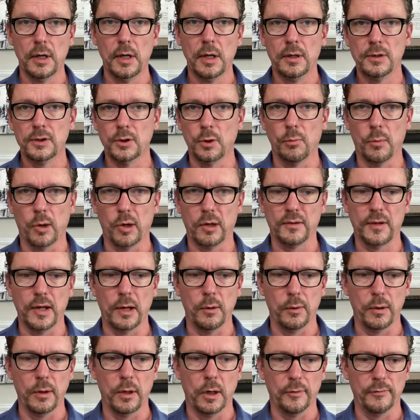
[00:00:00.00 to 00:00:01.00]
So mark that
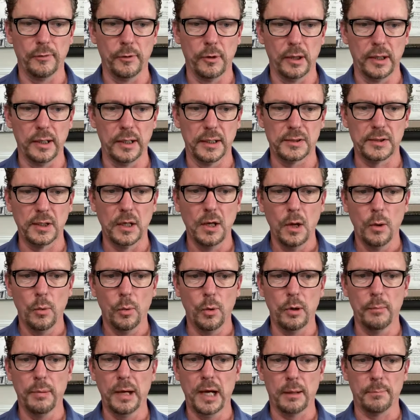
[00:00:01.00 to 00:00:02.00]
one off your list.
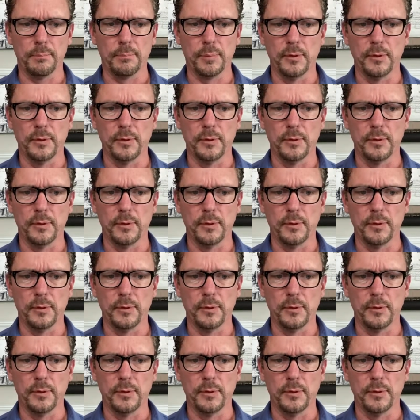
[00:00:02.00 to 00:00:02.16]
What about